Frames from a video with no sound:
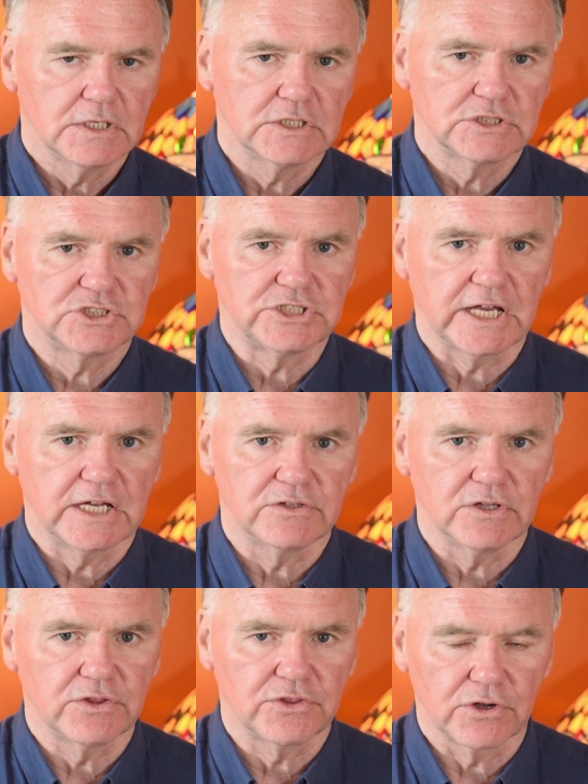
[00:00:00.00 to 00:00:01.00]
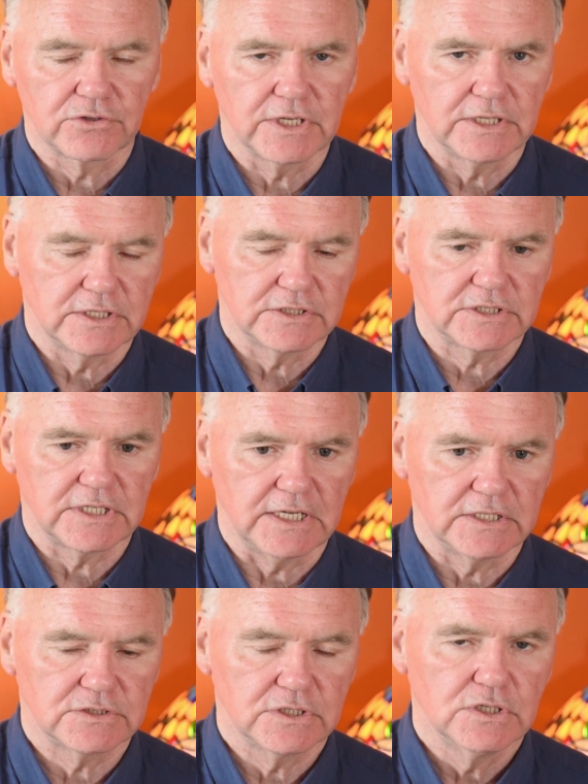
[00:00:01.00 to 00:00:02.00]
Second and third in this
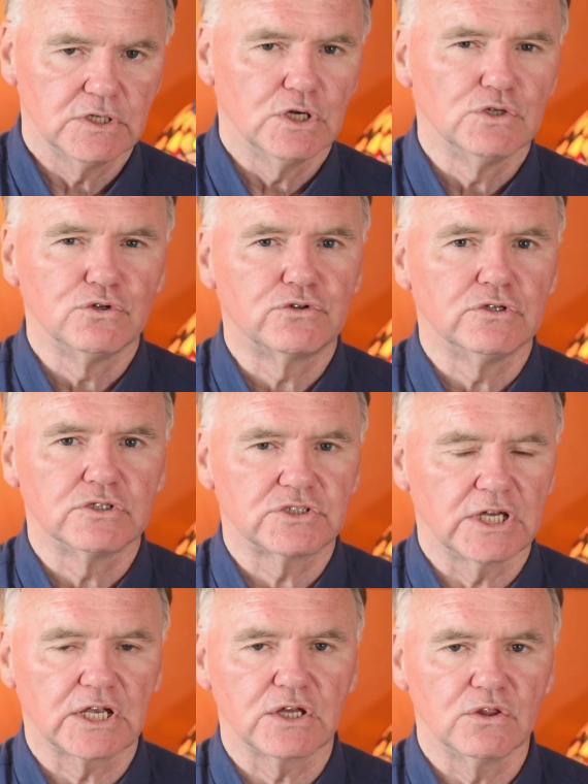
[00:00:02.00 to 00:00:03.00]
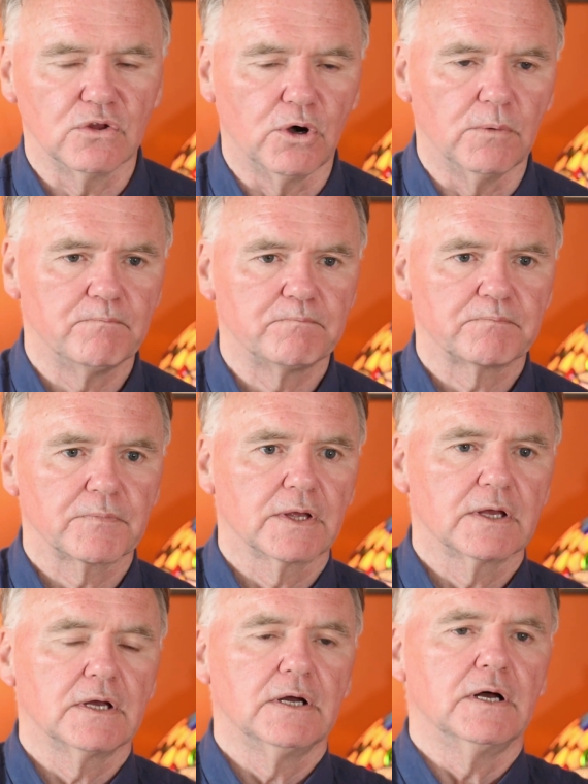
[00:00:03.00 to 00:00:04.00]
case. Newton's second law.
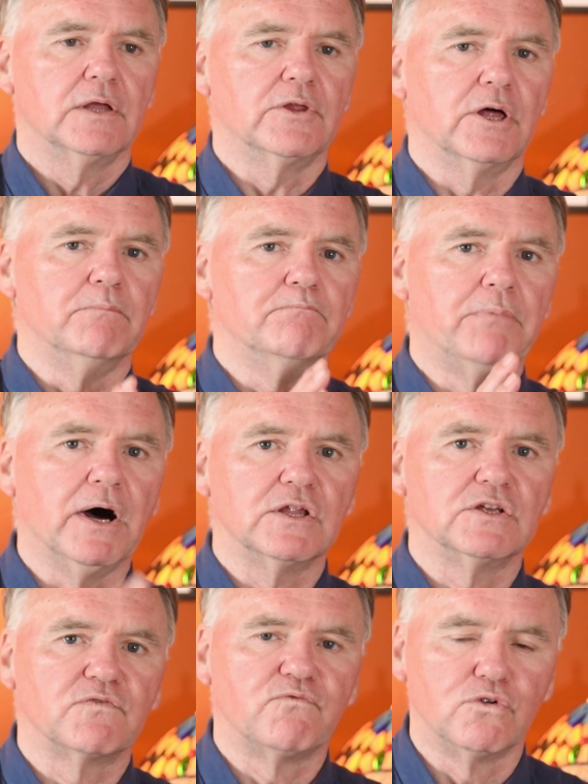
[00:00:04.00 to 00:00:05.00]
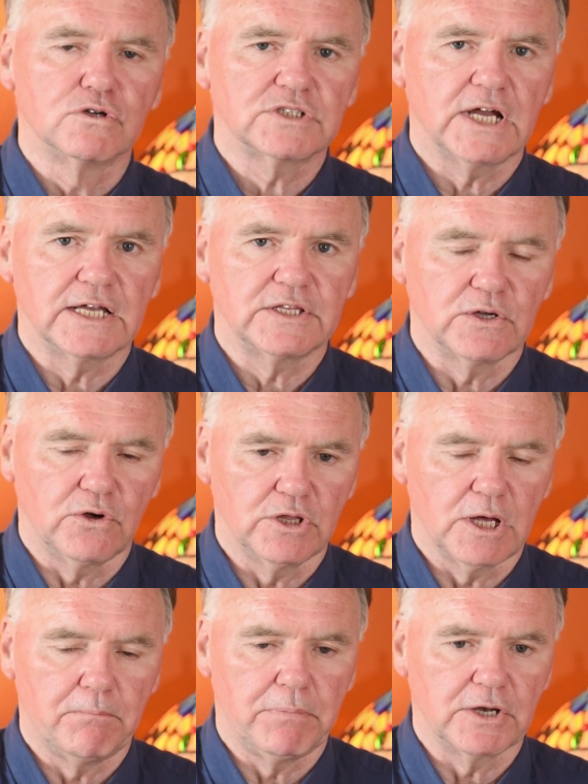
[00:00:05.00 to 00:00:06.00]
The unbalanced force acting on
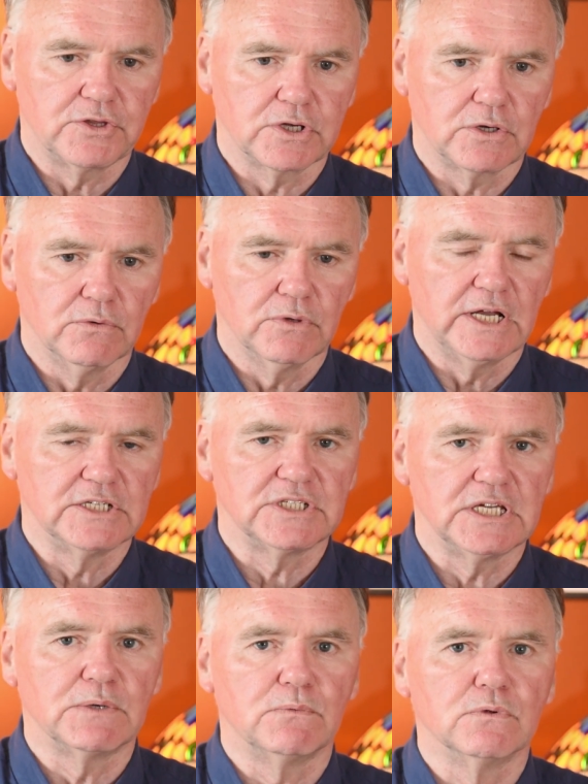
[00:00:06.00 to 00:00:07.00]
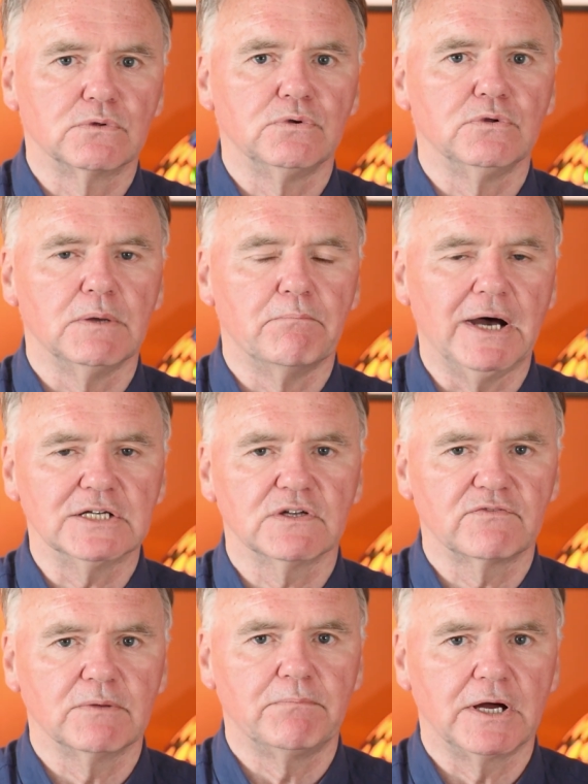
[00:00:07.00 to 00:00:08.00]
a particle is equal to the mass
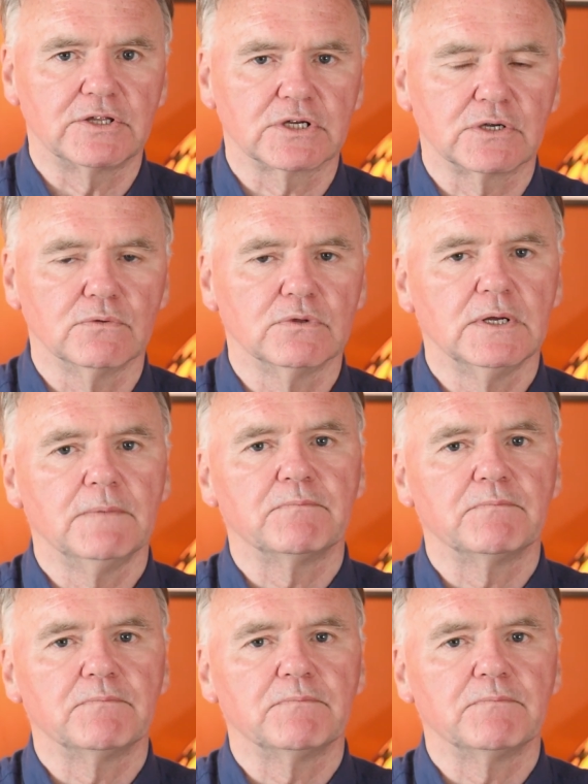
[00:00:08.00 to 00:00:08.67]
of the particle